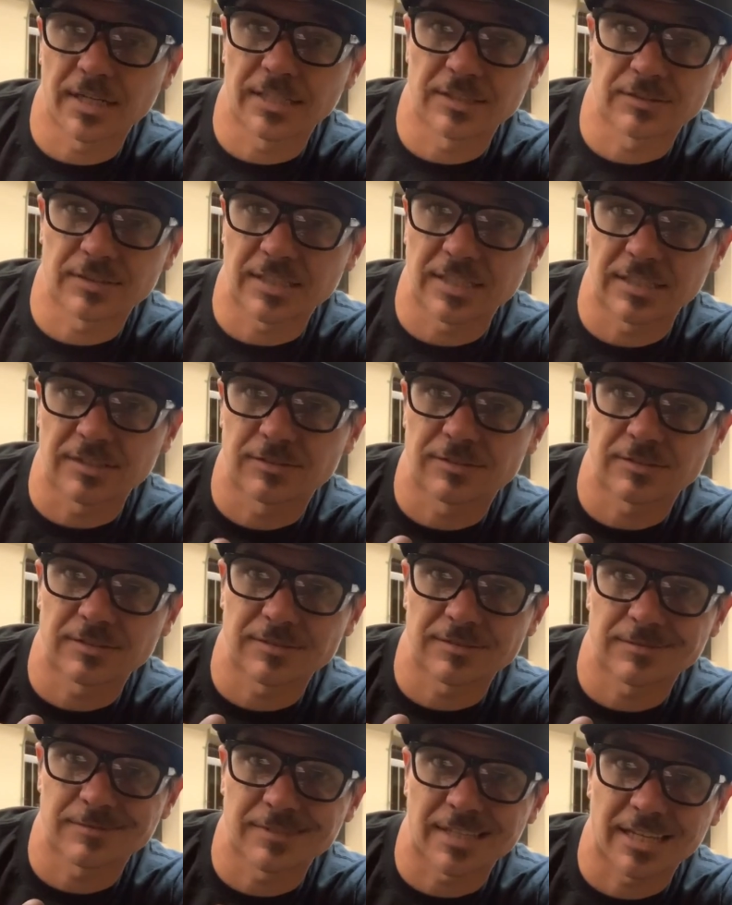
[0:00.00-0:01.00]
It's
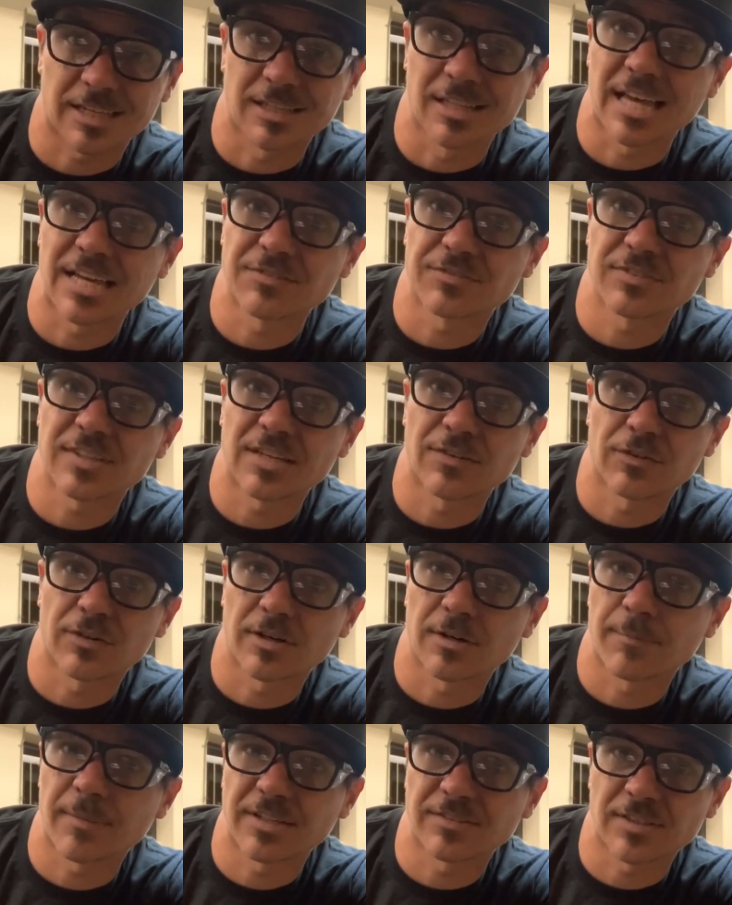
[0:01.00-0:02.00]
like a lifesaver.
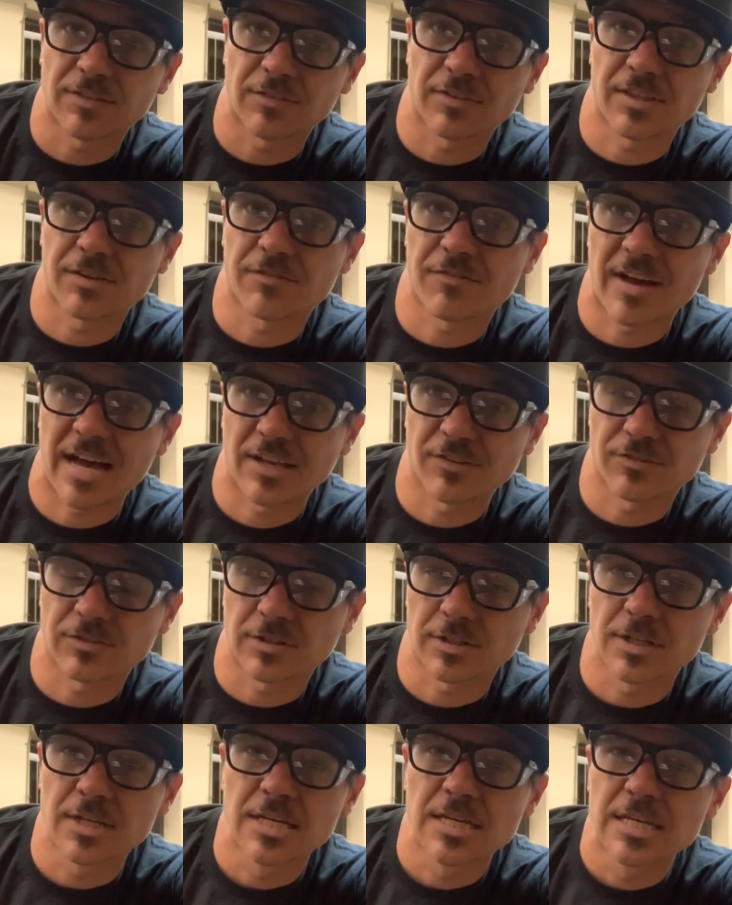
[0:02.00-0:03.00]
It makes everything
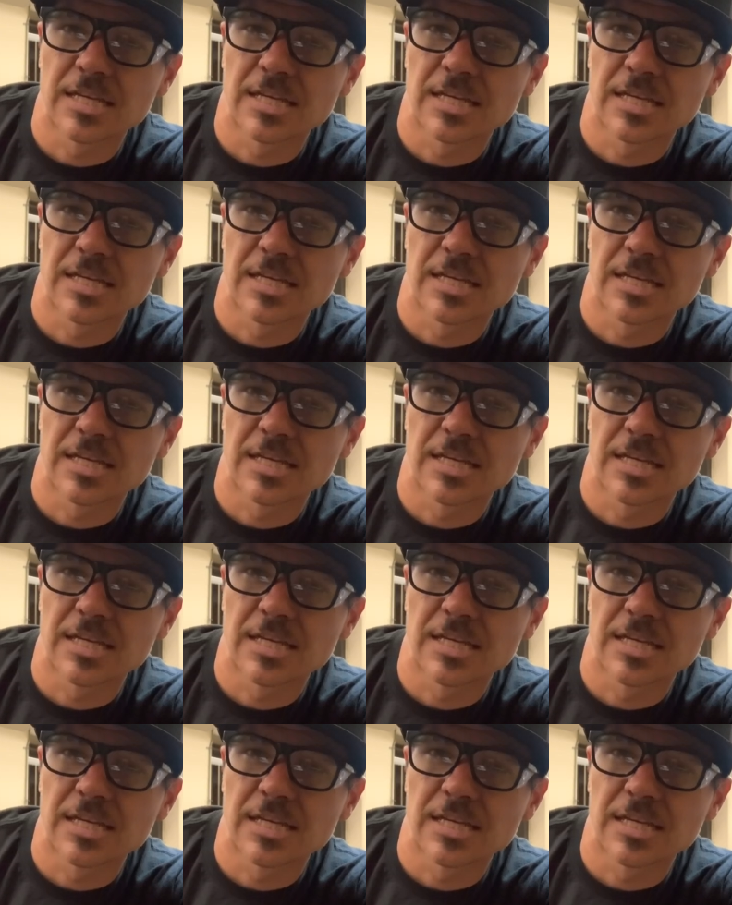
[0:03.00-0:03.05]
faster.